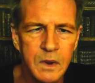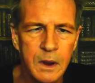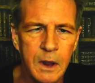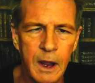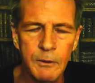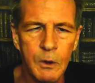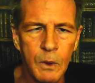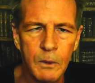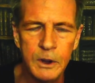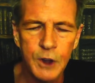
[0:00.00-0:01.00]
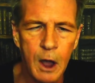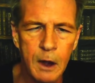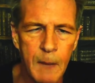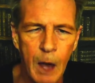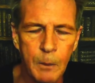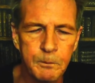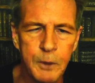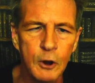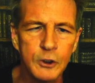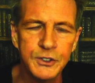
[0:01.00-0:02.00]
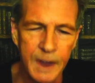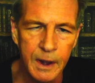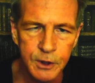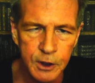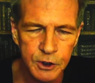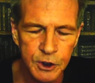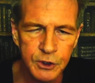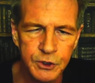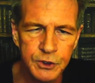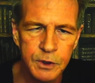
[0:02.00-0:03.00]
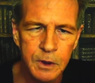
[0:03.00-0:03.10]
when we talk about percentages